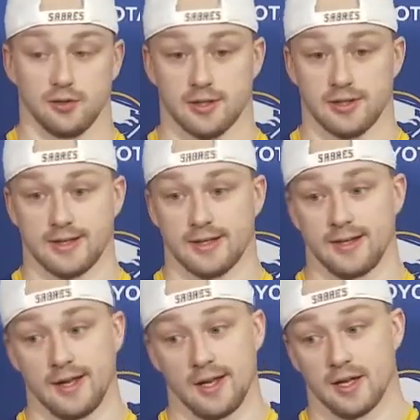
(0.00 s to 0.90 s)
Uh,
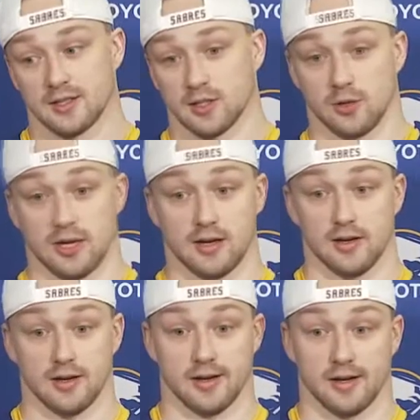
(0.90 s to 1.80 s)
so yeah,
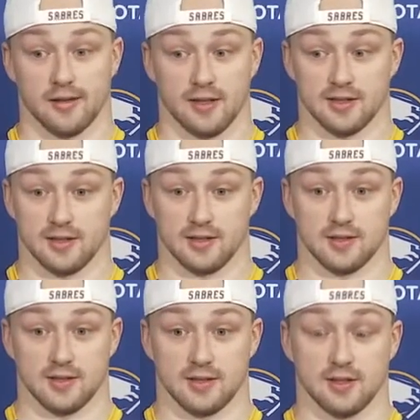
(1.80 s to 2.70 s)
uh, I think since
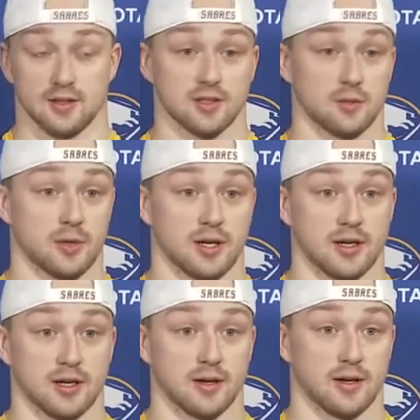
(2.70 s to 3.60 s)
since All Star break,
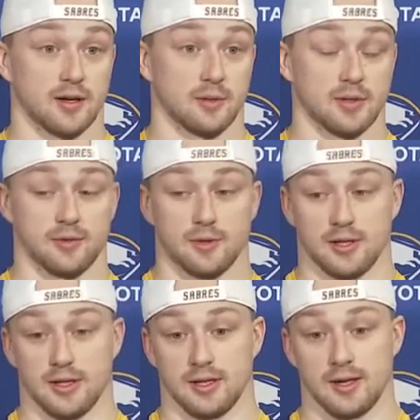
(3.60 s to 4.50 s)
I, have been
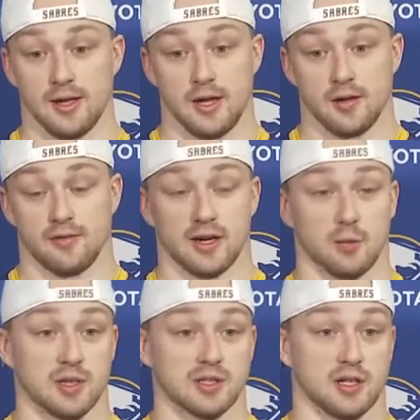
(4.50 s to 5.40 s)
really finding
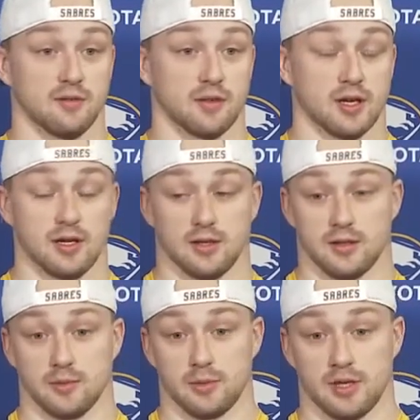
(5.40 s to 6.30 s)
myself again and,
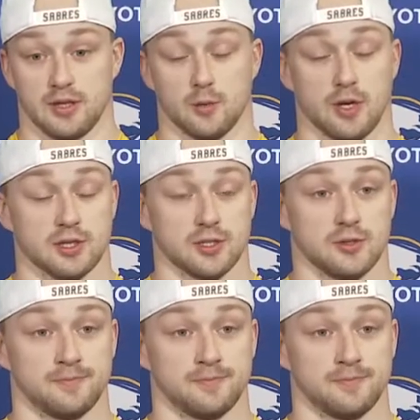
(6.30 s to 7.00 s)
and, playing the way I should.